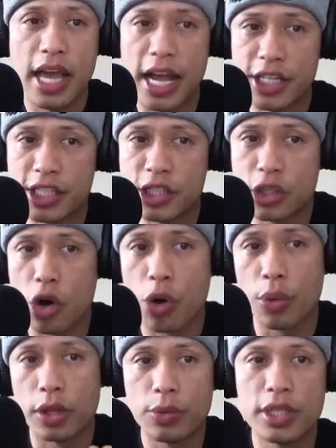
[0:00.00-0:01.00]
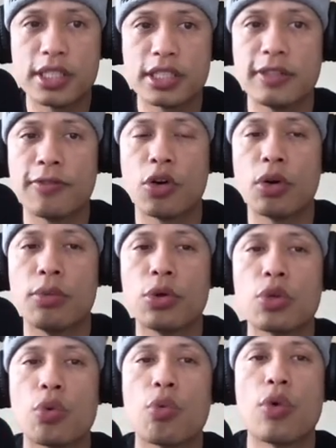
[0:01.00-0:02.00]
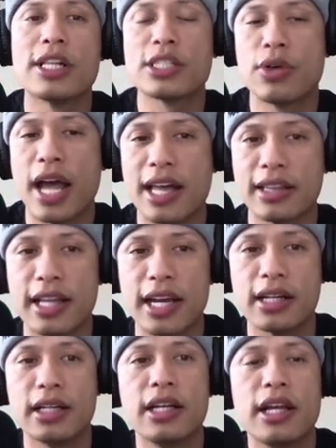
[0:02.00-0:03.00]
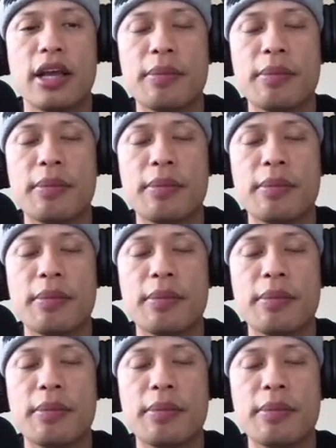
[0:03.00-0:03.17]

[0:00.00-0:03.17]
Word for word: and just going with three sixty photo booth rental Atlanta,